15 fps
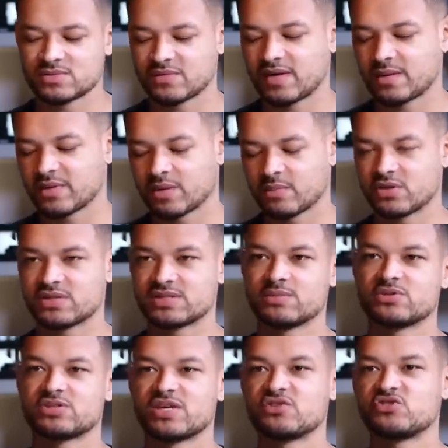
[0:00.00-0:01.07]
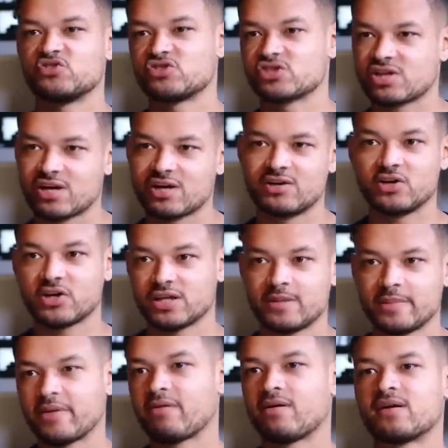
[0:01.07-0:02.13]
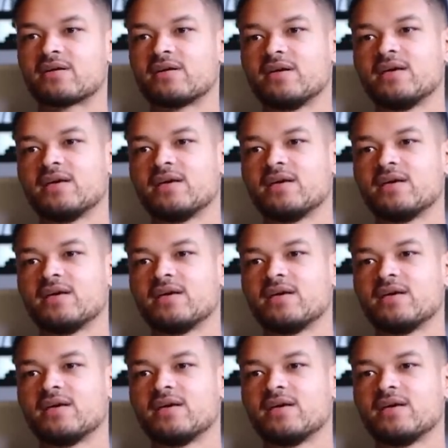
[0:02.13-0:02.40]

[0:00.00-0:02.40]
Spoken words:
development community, which says you just kind of look in the mirror